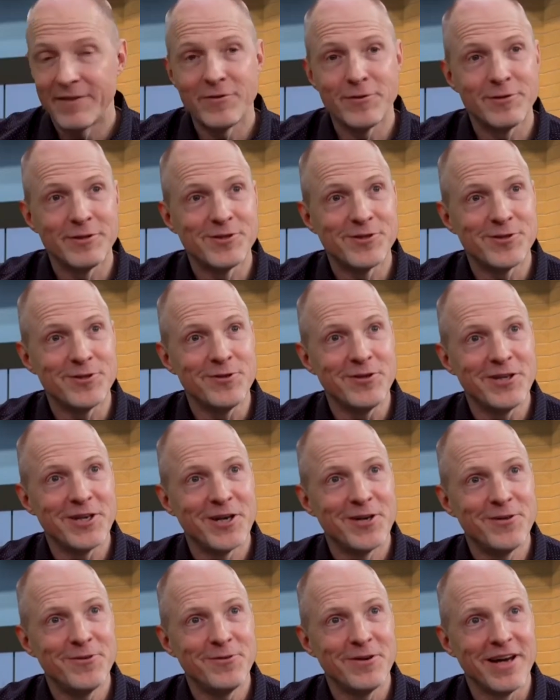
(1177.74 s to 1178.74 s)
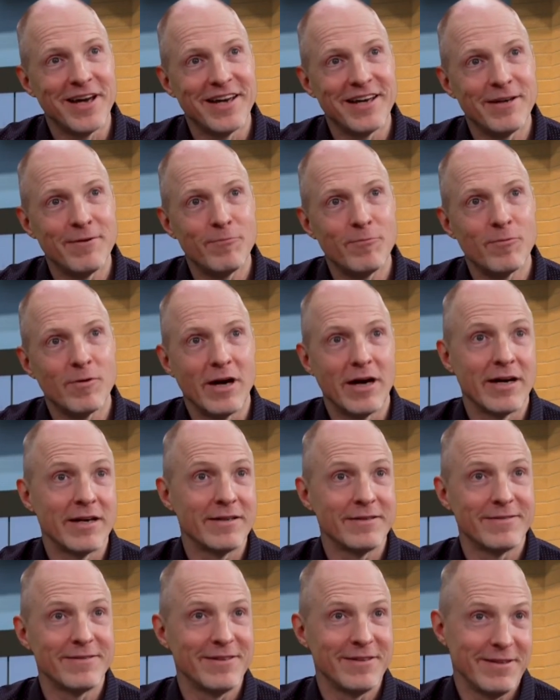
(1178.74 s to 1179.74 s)
you in studio. And
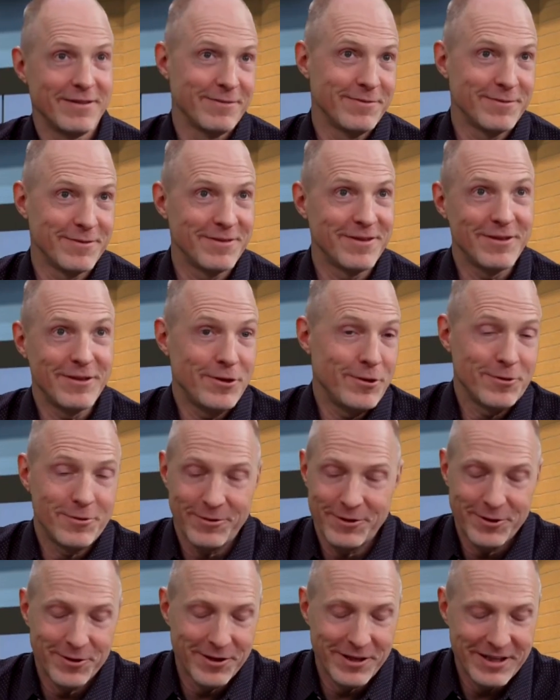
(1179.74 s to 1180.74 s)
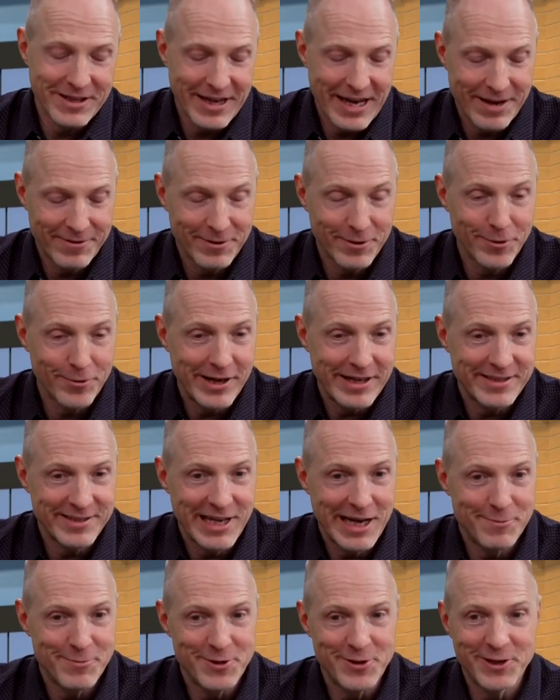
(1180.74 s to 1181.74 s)
you're going to have a great
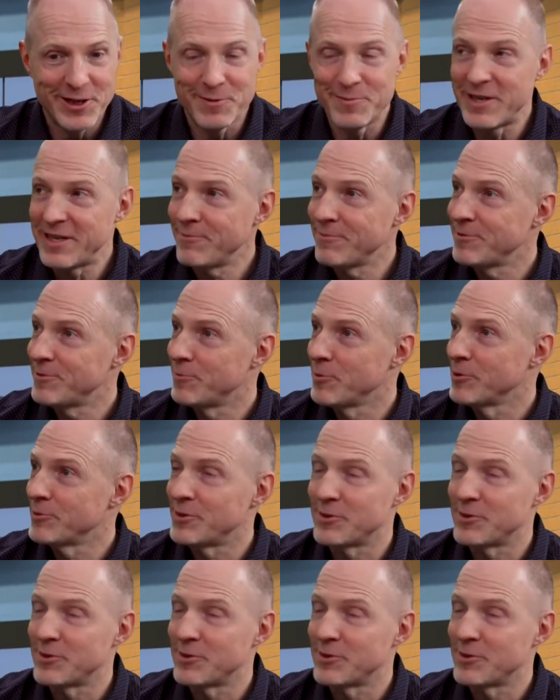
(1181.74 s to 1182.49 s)
time when you come in. Bruce